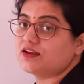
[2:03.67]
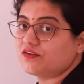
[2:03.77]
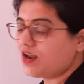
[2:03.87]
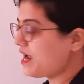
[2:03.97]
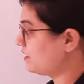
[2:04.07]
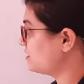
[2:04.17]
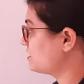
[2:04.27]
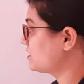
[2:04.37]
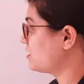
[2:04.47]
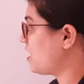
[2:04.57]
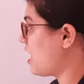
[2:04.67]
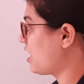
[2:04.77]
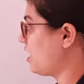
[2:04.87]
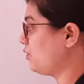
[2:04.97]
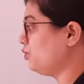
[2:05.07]
Rats.
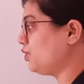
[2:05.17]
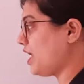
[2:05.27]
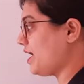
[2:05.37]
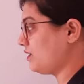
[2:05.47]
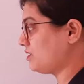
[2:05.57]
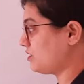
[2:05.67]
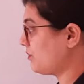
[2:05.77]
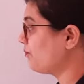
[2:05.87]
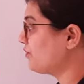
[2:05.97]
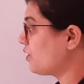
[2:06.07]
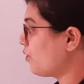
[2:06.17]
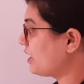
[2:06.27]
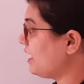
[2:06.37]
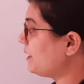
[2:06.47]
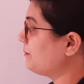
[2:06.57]
Kangaroo rats.
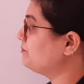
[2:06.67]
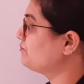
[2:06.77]
Okay.